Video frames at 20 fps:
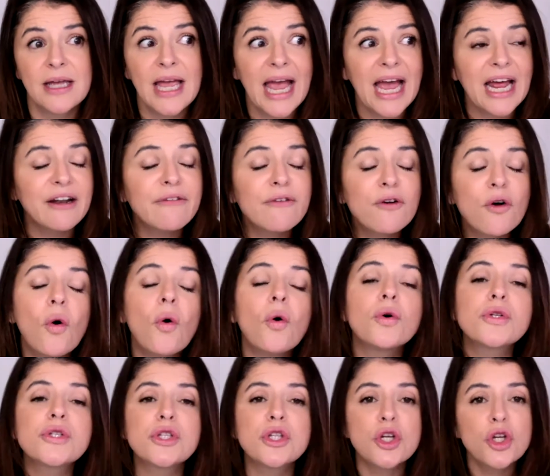And of
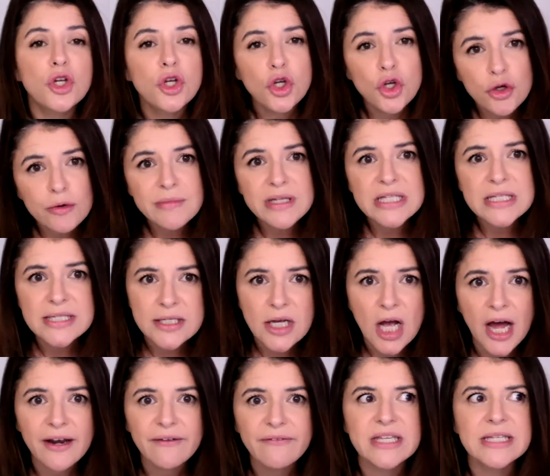course, the human
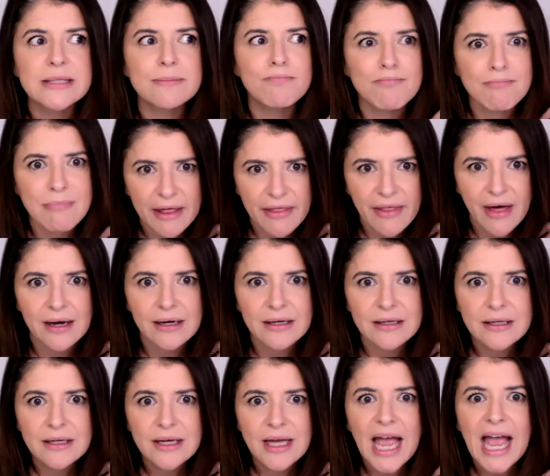side of his mother
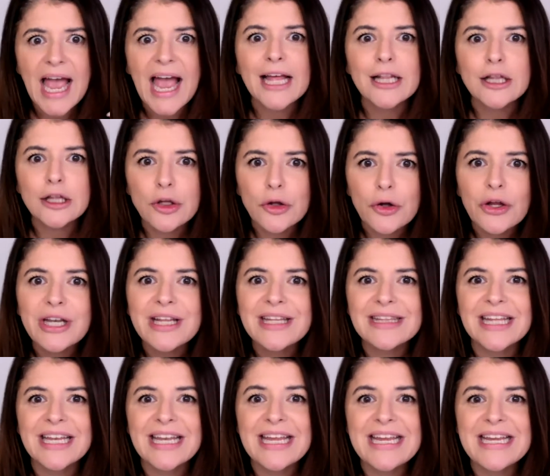and learning
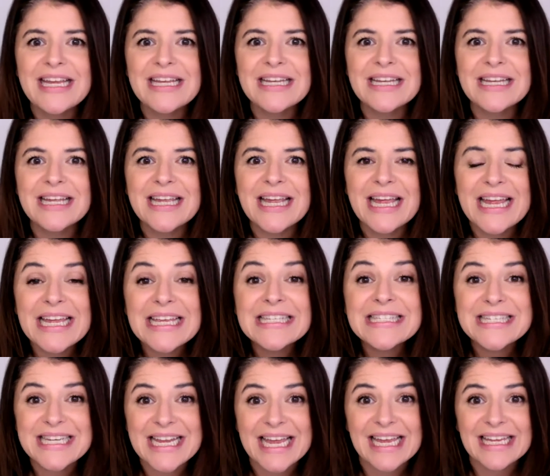that his
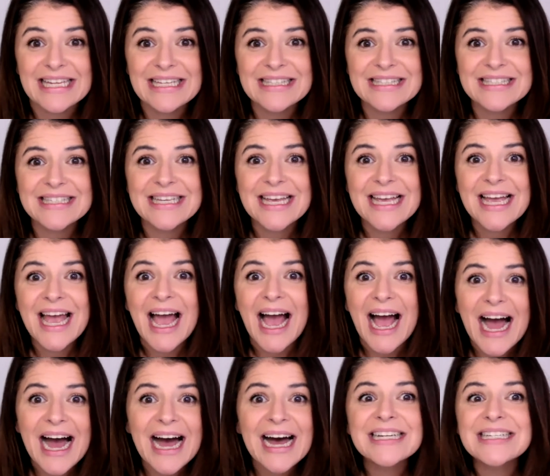needs
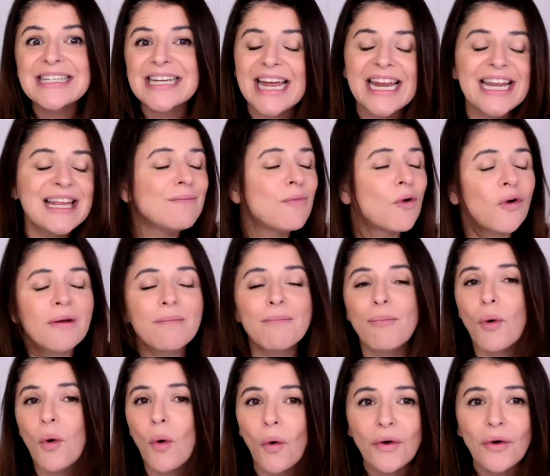aren't any more
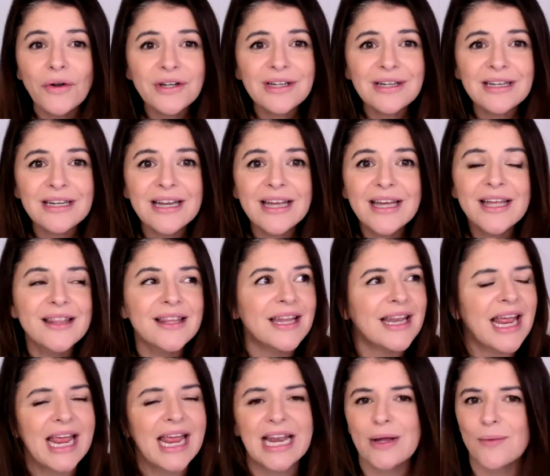important than
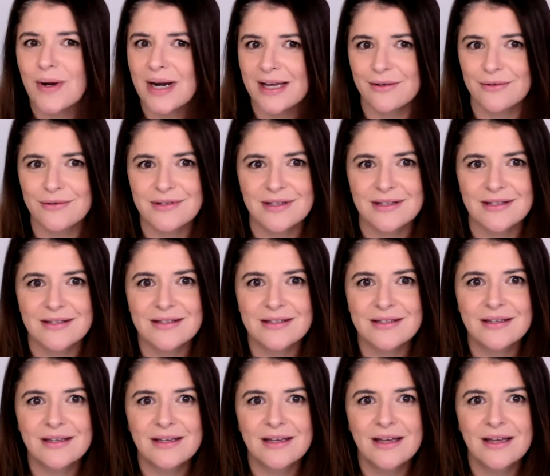anyone else's.